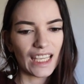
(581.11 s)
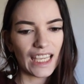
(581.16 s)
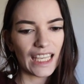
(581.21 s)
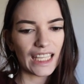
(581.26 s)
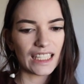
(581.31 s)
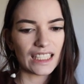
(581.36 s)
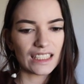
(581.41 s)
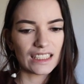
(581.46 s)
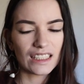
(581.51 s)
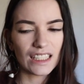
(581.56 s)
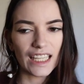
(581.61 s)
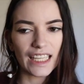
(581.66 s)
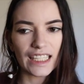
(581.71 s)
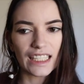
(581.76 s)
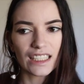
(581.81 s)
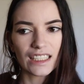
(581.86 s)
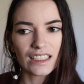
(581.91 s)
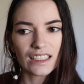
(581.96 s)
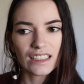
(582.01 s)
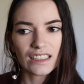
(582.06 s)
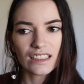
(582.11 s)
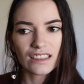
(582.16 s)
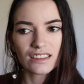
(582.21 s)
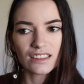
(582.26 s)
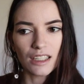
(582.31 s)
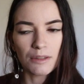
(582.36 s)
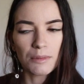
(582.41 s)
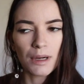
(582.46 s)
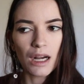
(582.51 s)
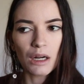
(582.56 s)
it, like,
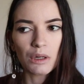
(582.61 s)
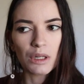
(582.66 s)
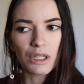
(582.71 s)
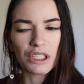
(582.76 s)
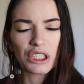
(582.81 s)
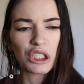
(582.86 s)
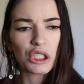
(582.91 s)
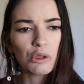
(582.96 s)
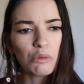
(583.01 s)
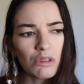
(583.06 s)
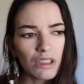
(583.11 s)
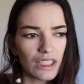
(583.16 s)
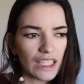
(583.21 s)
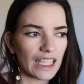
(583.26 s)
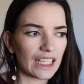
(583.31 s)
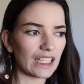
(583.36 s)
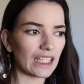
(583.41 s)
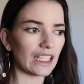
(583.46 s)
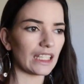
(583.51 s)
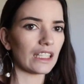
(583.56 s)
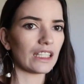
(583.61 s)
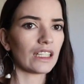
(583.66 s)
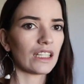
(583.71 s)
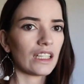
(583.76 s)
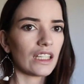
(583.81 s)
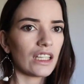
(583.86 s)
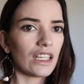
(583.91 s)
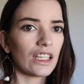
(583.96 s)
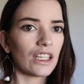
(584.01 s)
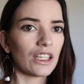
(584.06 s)
somehow accumulated
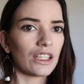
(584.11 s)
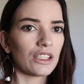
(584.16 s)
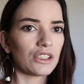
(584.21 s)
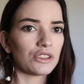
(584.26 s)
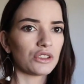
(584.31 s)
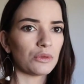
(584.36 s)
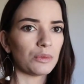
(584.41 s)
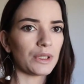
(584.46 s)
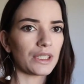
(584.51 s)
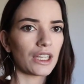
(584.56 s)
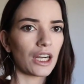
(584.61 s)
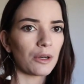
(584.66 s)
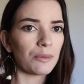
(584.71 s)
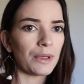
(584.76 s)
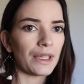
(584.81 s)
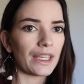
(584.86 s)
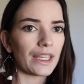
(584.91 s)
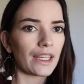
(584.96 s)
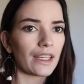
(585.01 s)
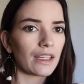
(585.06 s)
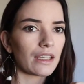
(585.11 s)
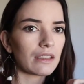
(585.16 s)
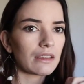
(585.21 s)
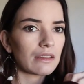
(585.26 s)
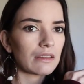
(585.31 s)
to becoming